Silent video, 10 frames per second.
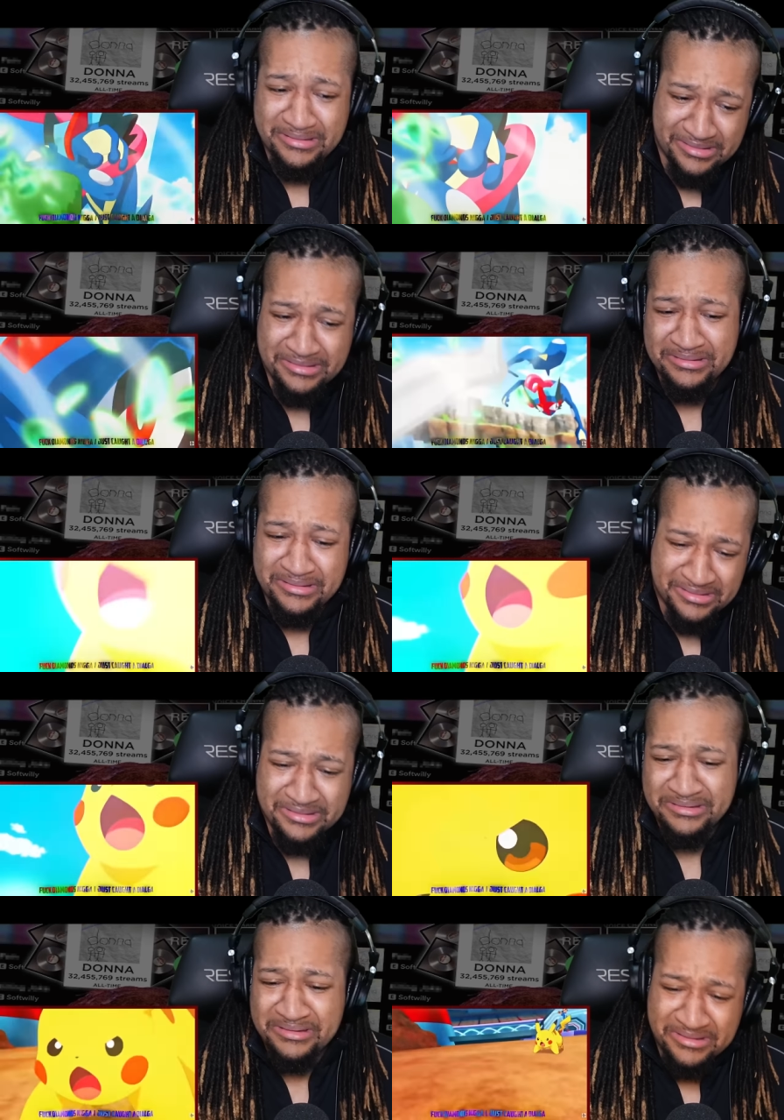Fuck diamonds nigga,
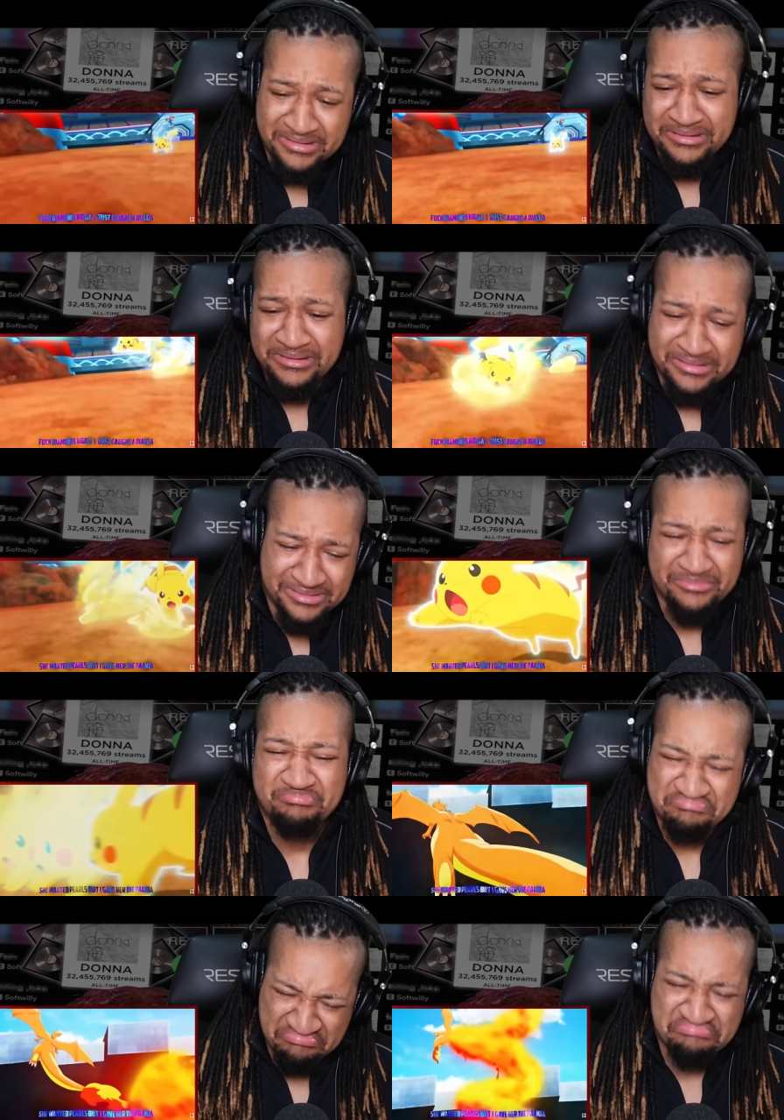I just gotta die y'all. Got
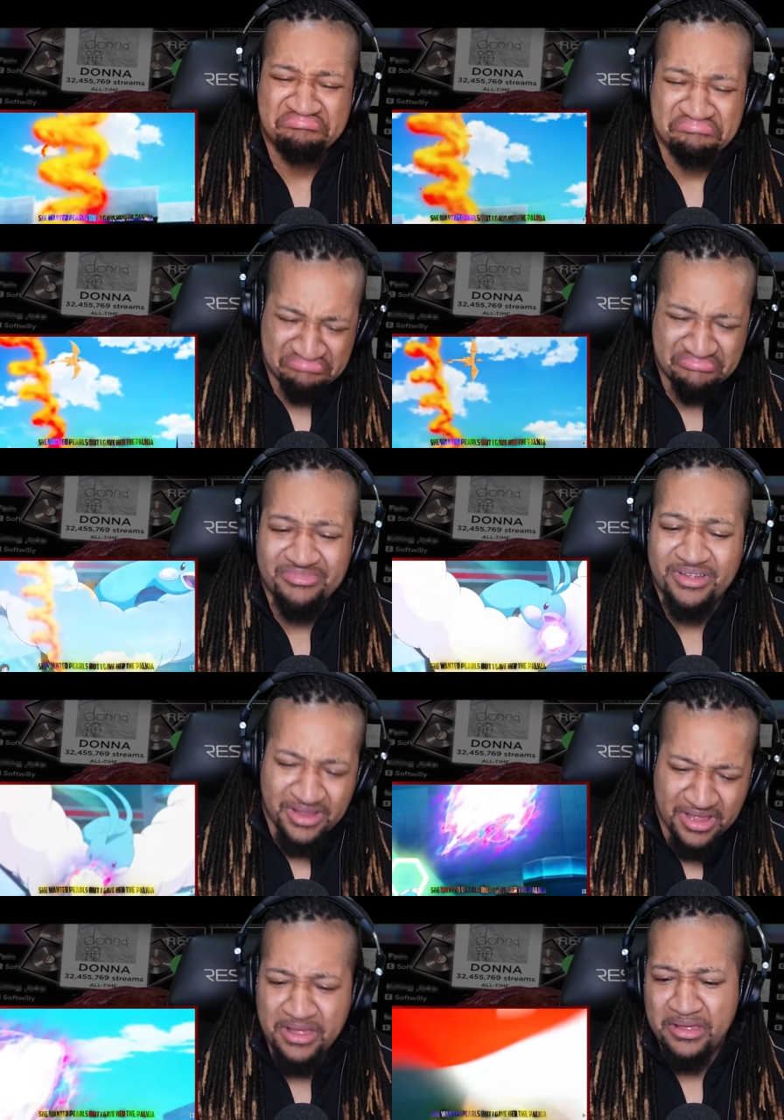you on it pro, so I
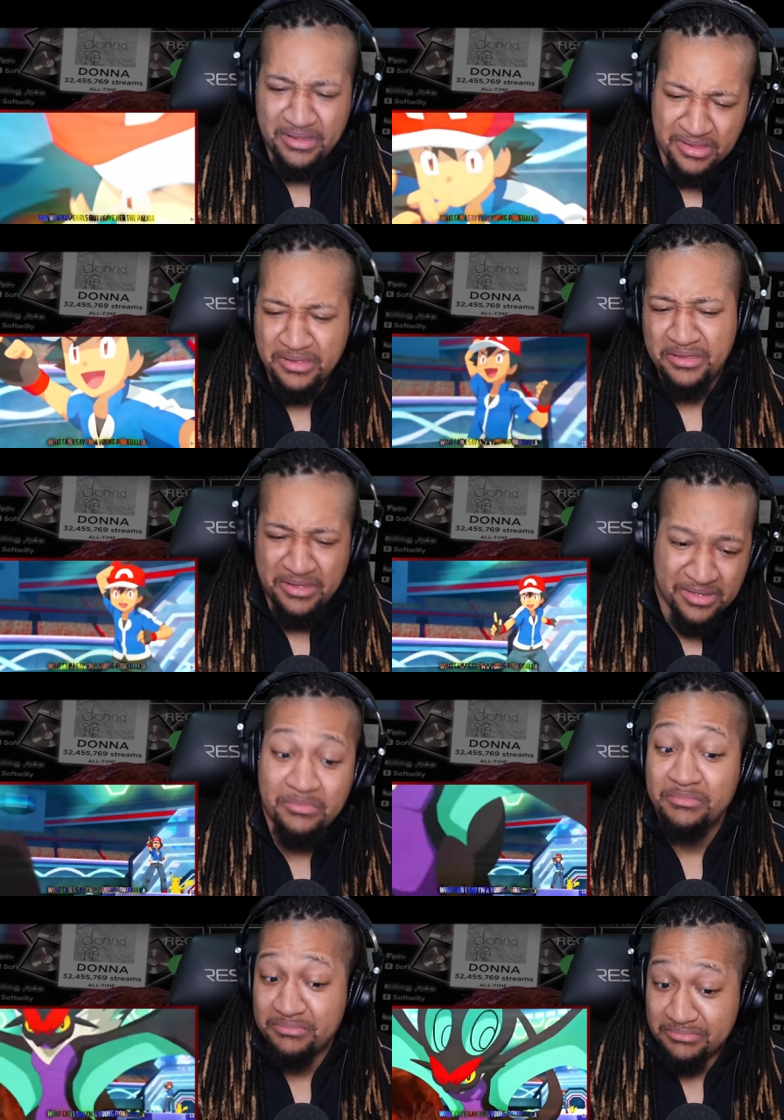gave it up. Yo, what
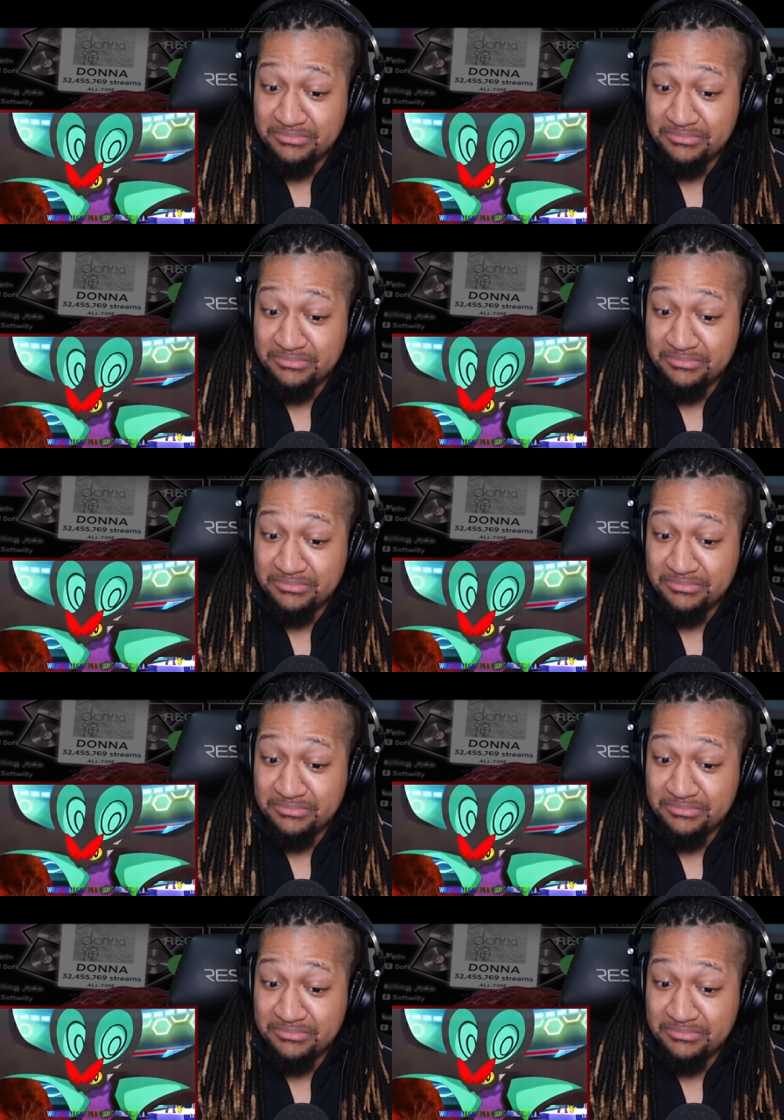can I say?